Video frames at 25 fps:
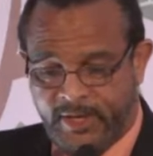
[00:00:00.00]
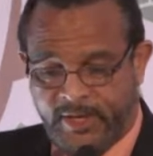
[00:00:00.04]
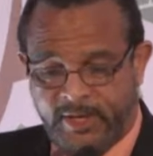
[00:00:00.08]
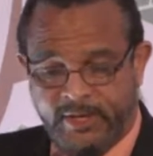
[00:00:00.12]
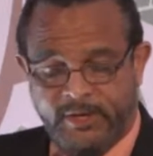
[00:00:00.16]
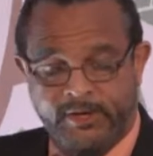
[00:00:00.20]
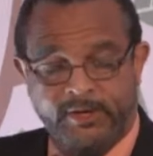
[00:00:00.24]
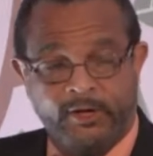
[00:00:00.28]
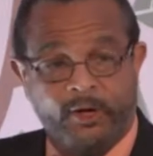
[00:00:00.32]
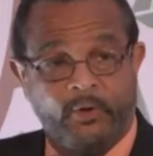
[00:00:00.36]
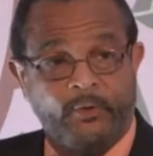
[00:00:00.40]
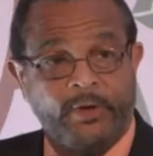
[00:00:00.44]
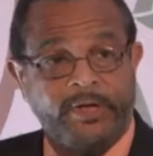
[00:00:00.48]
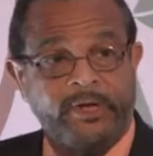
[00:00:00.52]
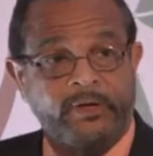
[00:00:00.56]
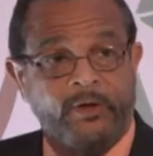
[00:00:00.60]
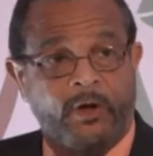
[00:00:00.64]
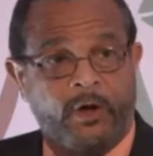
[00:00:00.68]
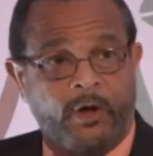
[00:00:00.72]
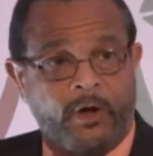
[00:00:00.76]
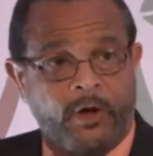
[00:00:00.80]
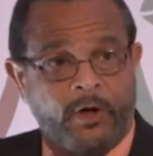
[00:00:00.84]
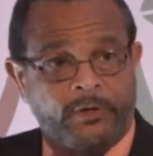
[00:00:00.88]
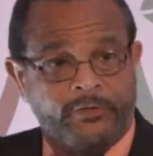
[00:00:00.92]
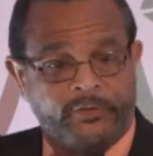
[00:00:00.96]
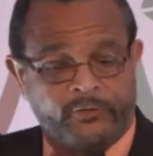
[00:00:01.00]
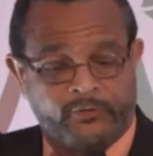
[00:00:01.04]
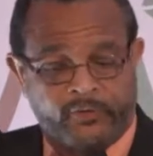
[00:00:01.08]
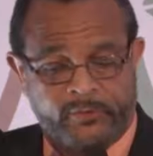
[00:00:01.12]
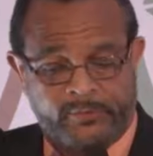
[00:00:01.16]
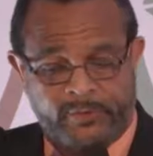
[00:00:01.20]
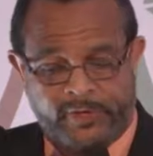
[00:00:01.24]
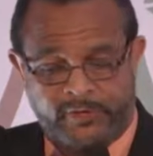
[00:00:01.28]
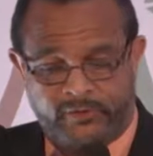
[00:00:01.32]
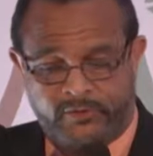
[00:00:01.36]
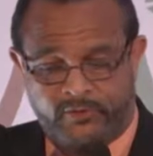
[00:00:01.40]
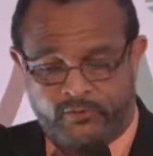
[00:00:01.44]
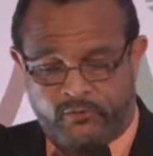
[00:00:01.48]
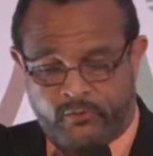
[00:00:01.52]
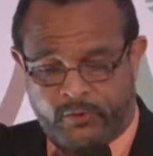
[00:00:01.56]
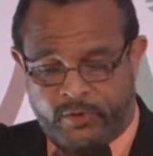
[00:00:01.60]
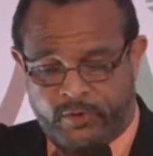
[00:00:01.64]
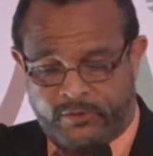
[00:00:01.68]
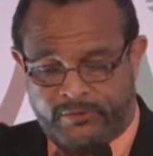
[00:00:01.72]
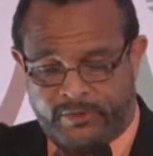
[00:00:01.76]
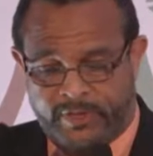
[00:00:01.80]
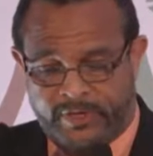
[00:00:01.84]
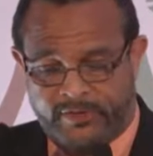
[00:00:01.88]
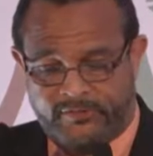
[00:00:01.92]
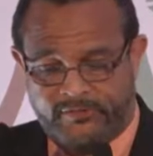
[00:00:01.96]
Knowing all the tremendous work
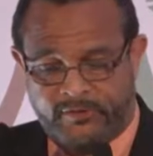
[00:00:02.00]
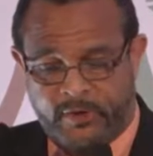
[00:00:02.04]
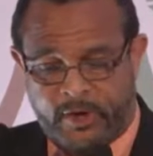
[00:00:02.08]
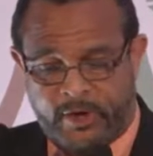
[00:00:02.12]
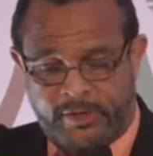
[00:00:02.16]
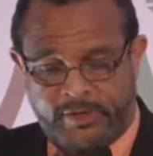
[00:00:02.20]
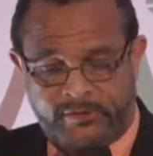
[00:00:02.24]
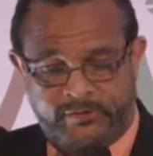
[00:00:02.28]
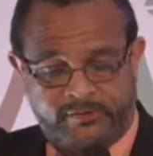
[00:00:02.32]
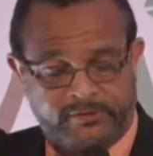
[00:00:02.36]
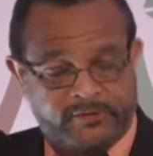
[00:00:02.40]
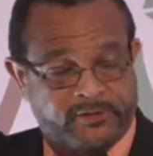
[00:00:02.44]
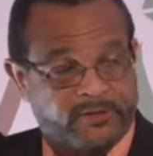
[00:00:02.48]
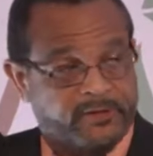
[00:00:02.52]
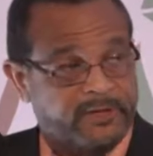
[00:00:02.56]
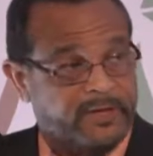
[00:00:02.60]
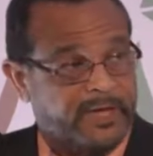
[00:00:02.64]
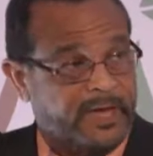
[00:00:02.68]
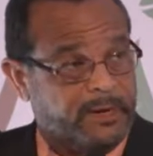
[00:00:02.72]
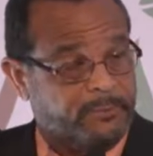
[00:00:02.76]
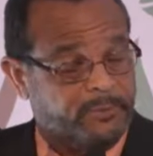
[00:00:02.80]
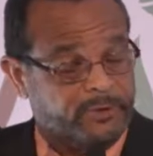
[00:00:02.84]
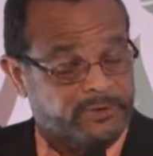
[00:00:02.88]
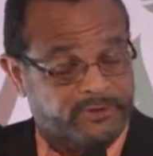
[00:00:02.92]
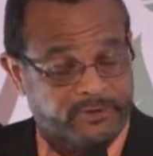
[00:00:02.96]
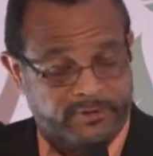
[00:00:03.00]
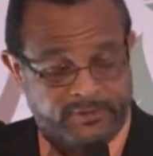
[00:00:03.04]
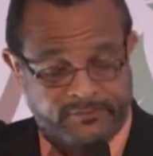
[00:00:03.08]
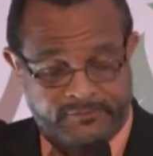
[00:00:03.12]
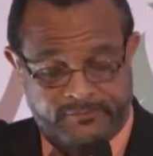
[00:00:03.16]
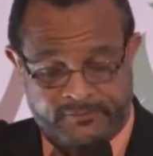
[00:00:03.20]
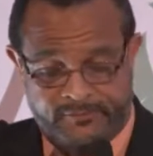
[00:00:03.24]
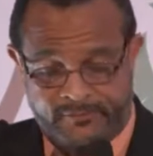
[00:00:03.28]
that has gone into the collaborative,